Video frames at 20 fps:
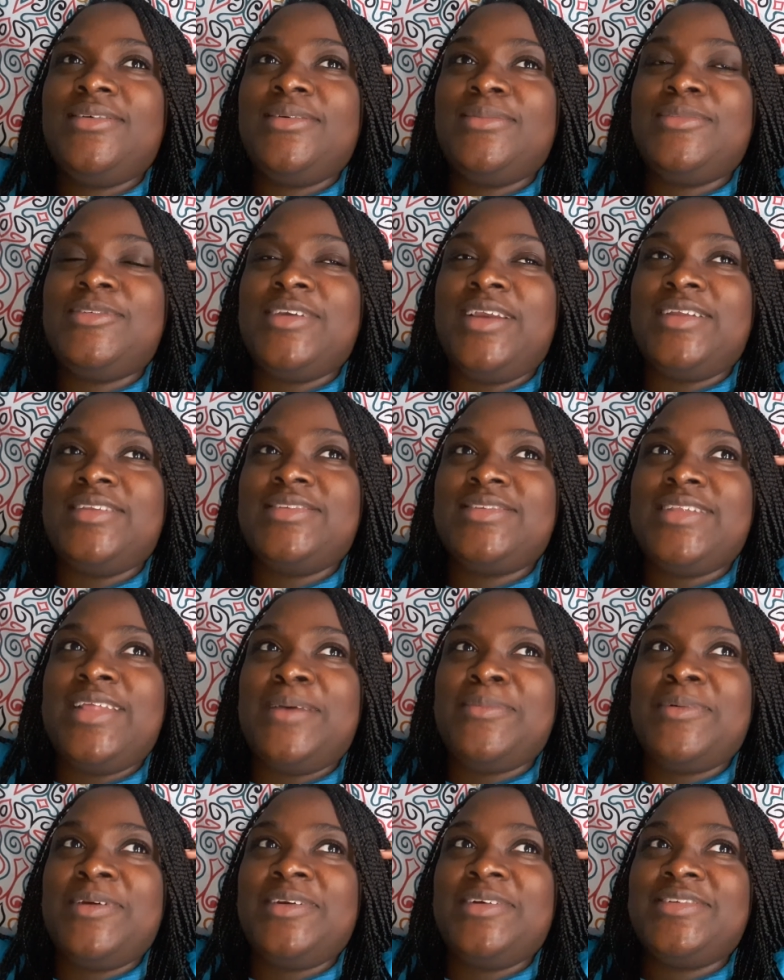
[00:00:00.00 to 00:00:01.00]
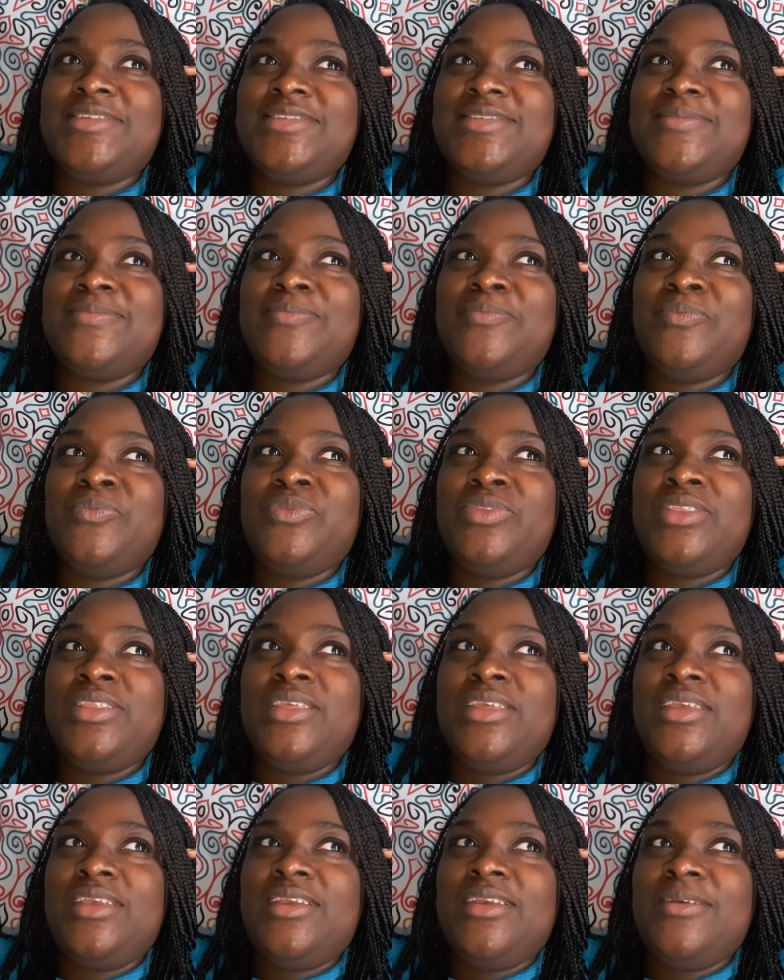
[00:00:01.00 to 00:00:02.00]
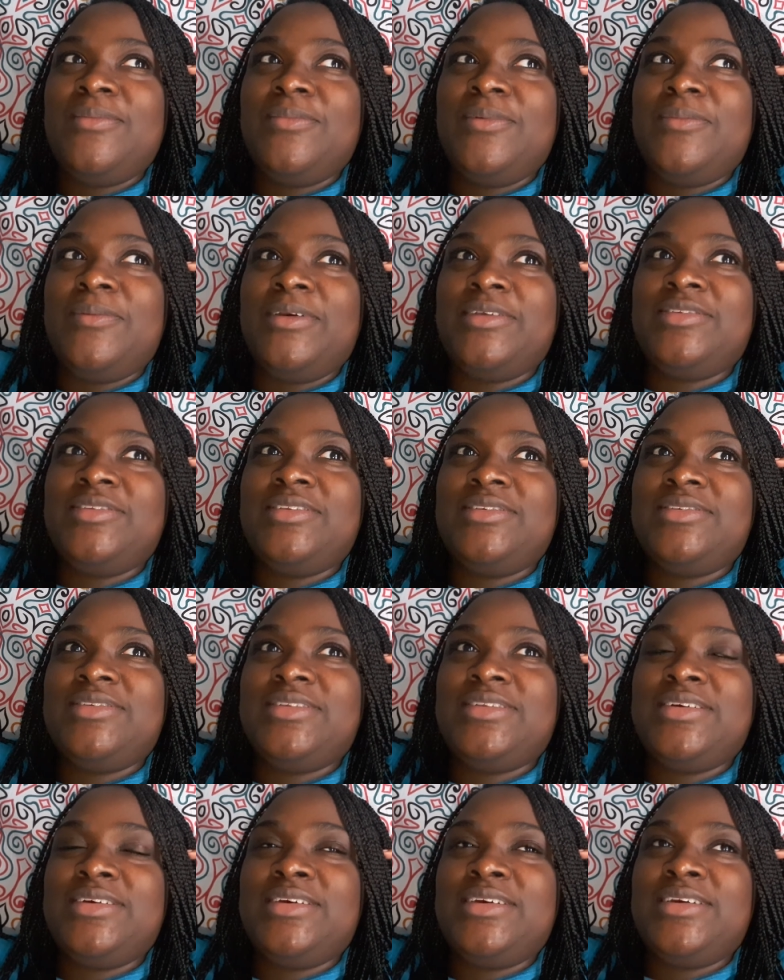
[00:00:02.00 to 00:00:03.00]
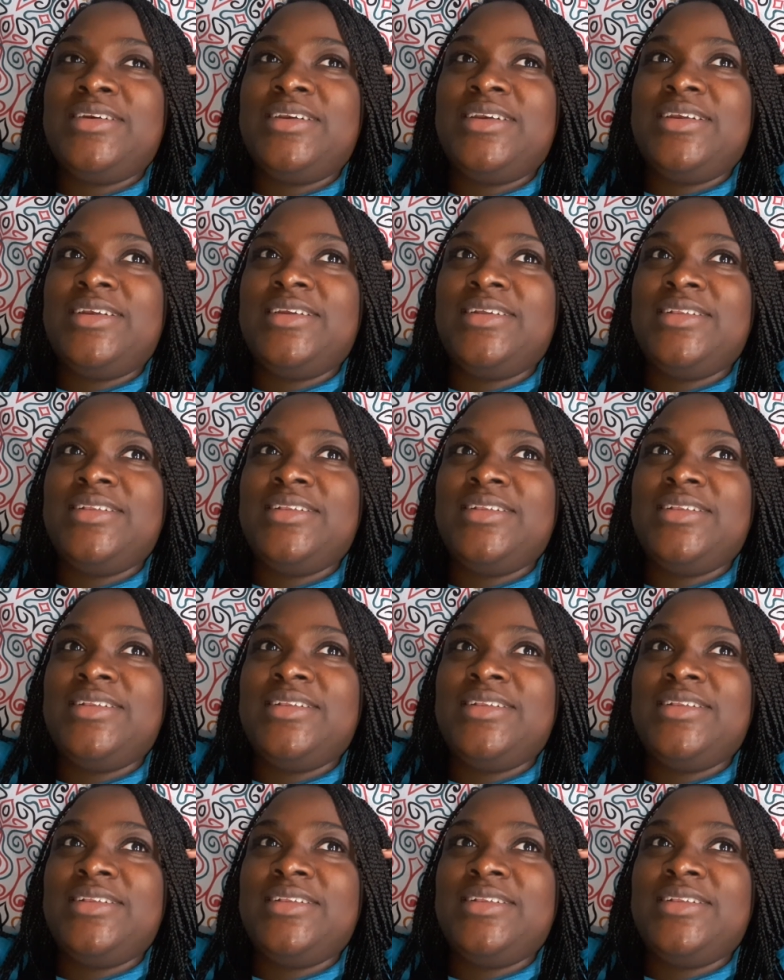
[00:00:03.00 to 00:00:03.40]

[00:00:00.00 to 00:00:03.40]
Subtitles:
I'm trying to stop cursing. But my sister